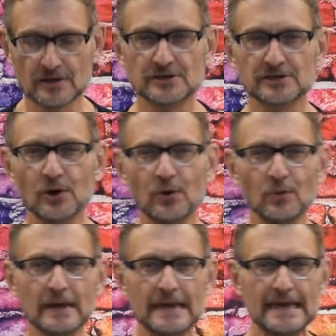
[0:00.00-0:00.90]

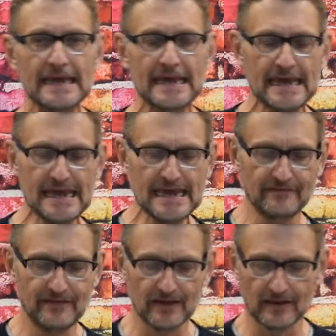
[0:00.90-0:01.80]
So
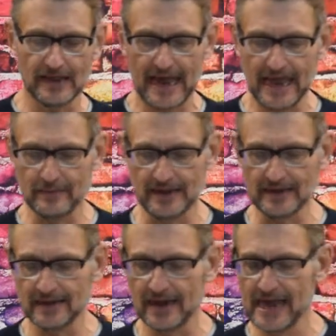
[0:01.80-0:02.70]
evil
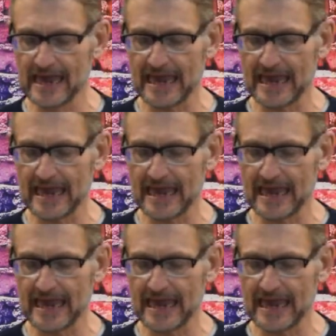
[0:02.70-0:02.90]
Haman